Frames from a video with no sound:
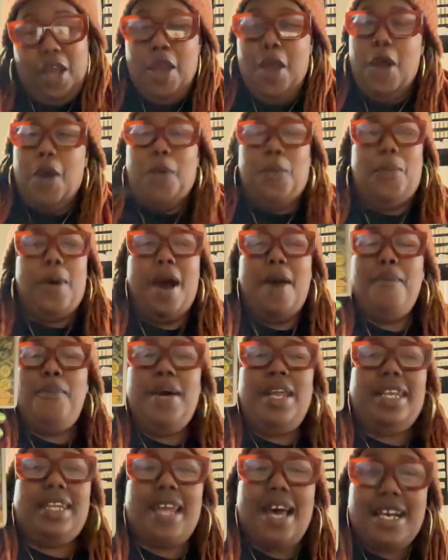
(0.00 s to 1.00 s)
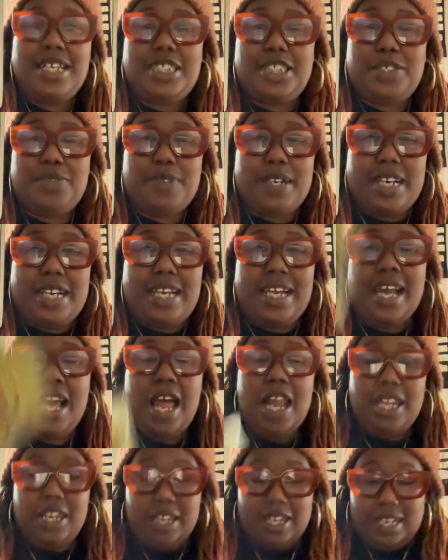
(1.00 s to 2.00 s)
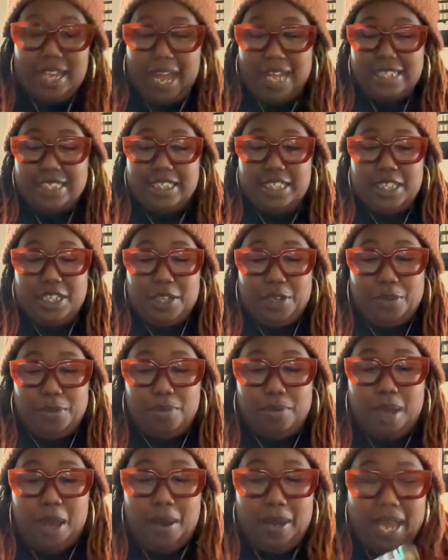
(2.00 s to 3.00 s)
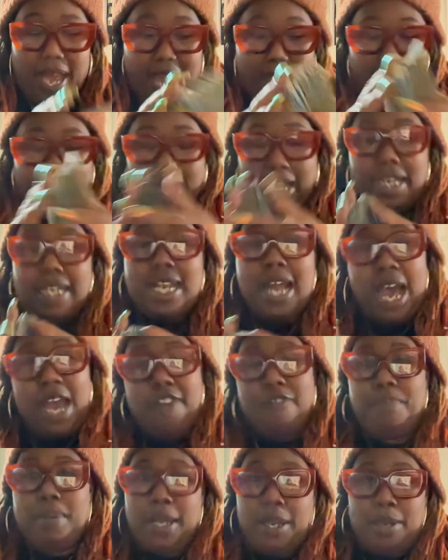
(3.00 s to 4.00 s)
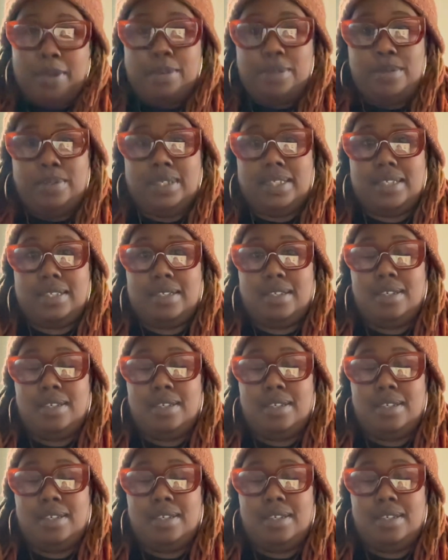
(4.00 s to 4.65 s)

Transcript: What would luxury look like to you? Okay? Nine of Pentacles.